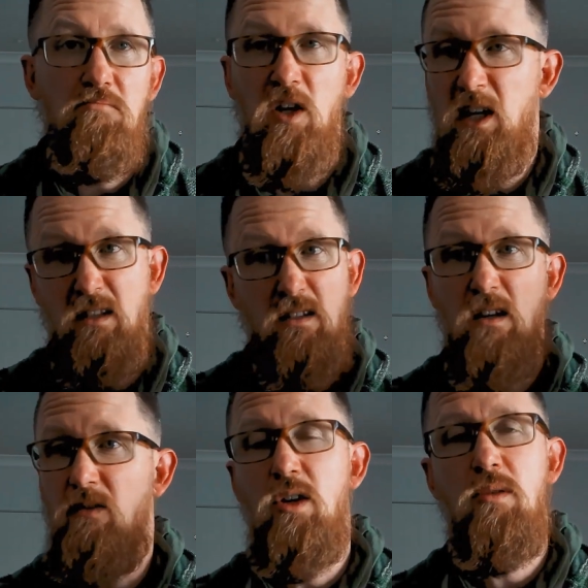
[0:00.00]
can't tell you
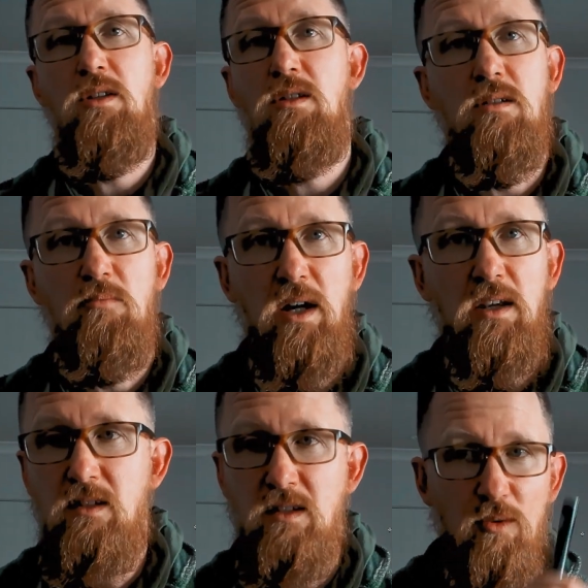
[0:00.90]
the lumens, but
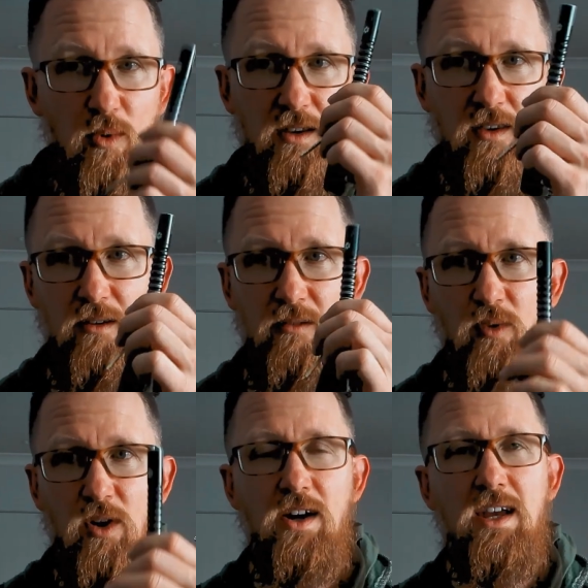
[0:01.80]
this is the
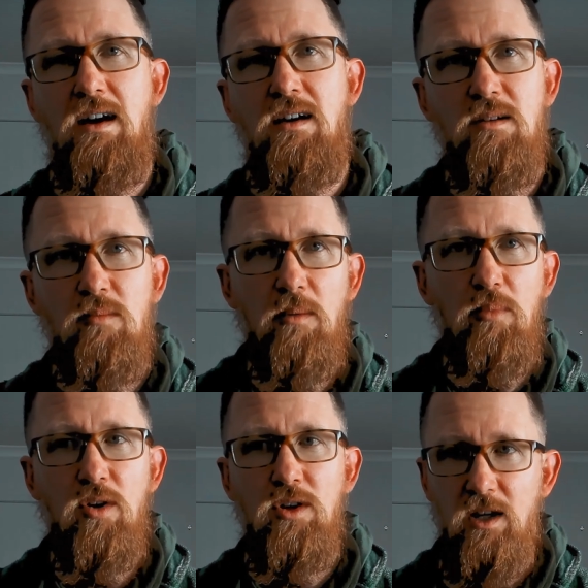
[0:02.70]
one I carry in my pocket,